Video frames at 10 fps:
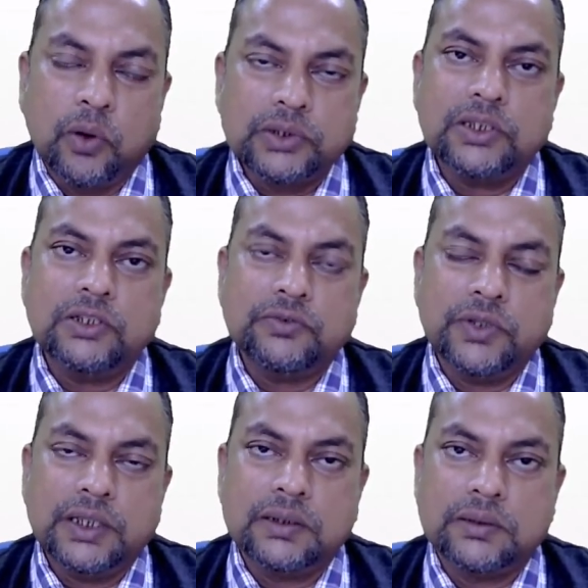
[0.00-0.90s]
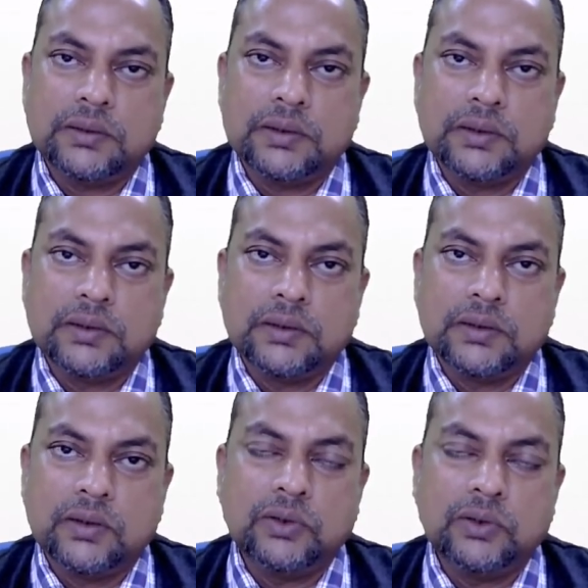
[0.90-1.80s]
positive way
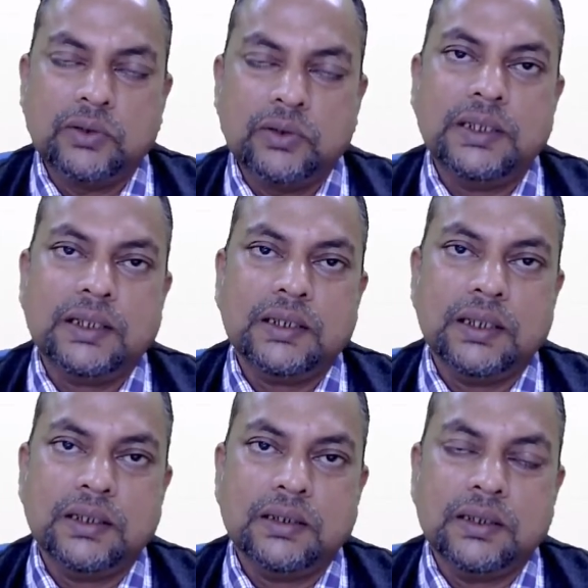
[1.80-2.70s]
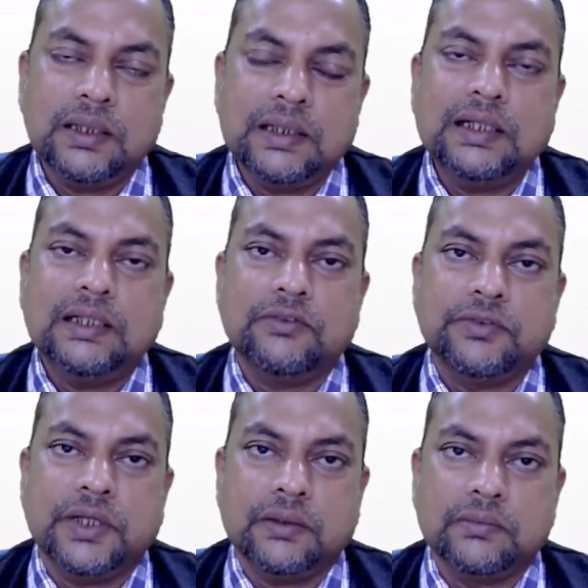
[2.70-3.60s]
or do we take it in a
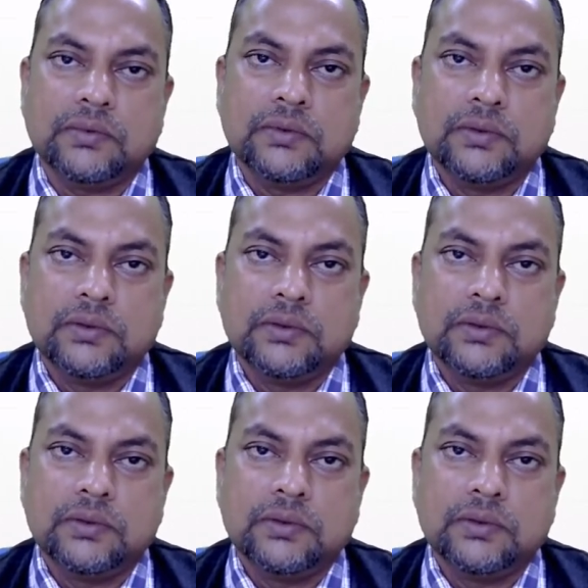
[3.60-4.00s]
negative way?